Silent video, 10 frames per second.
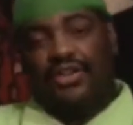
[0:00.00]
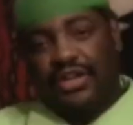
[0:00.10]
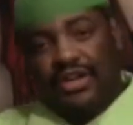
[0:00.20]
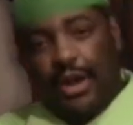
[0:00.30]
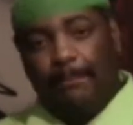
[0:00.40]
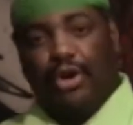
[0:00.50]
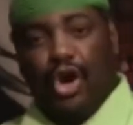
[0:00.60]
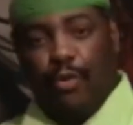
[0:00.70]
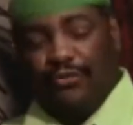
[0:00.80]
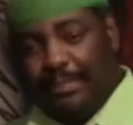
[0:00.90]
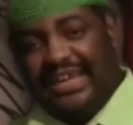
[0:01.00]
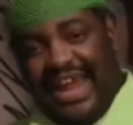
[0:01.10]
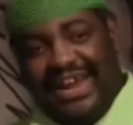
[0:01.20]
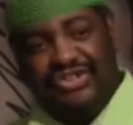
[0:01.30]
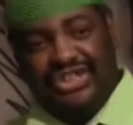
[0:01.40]
Look up Bagos,
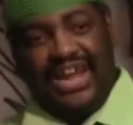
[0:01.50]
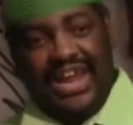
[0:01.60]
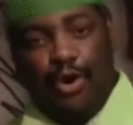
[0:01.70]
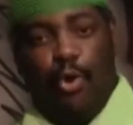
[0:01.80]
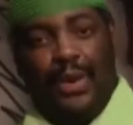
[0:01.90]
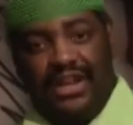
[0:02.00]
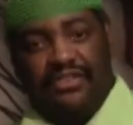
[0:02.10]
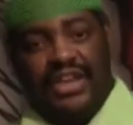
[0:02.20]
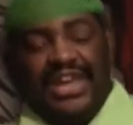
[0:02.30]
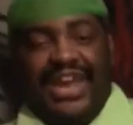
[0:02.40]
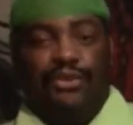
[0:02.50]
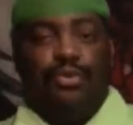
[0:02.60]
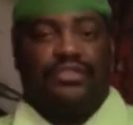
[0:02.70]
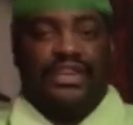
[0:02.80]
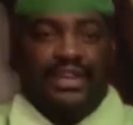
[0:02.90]
B-A-G-A-O-S, and you
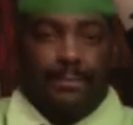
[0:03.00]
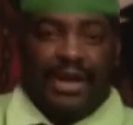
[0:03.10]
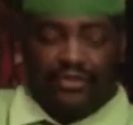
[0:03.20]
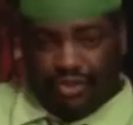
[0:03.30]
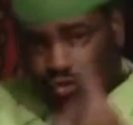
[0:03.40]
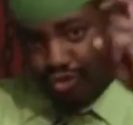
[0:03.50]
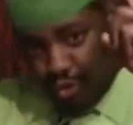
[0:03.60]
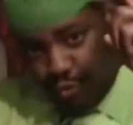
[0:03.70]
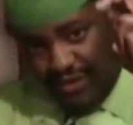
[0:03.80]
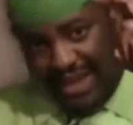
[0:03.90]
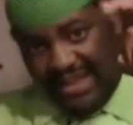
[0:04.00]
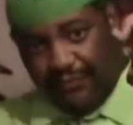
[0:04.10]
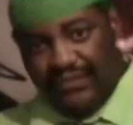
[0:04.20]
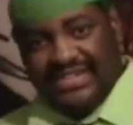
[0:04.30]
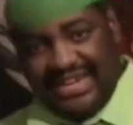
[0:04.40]
will see about the Jews in
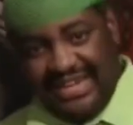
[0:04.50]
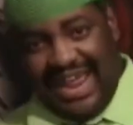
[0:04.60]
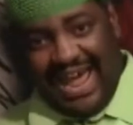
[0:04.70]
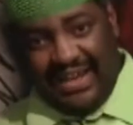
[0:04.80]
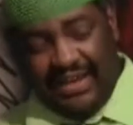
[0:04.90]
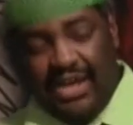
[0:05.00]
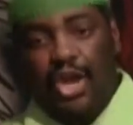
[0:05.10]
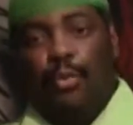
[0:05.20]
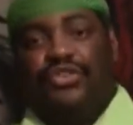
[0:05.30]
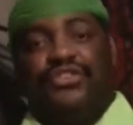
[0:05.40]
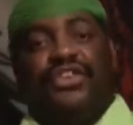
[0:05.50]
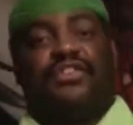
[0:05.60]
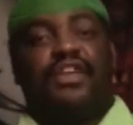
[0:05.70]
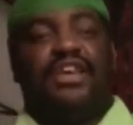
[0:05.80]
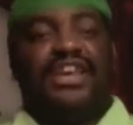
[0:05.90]
Elephantine Island, which is in
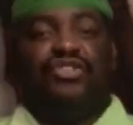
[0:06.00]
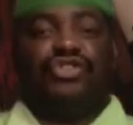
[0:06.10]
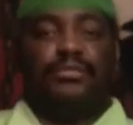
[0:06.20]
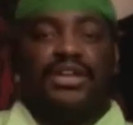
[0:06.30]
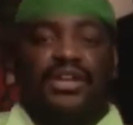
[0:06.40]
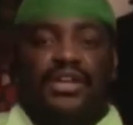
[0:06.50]
southern Egypt.